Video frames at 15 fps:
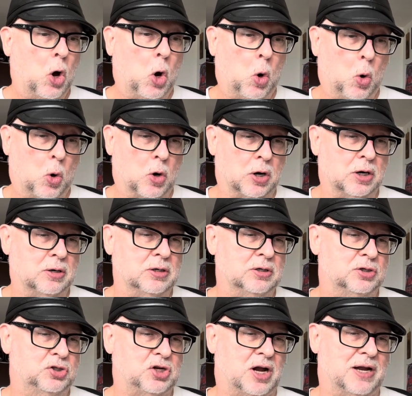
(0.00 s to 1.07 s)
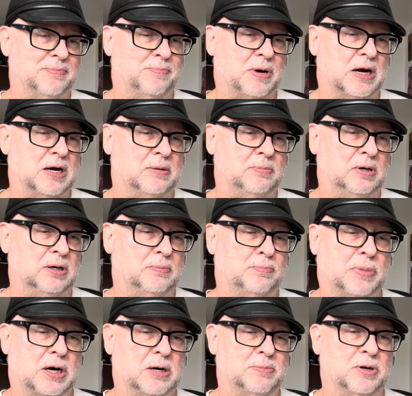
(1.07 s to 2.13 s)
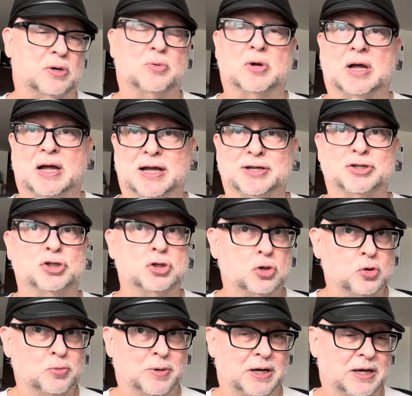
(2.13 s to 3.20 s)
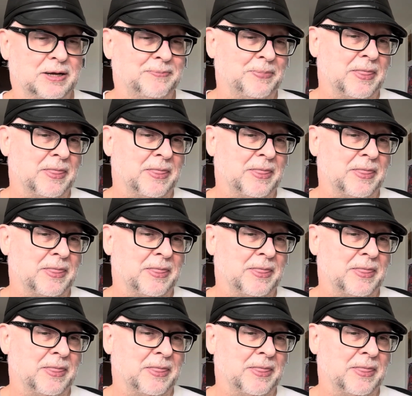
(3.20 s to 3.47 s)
Or John Barber on tuba,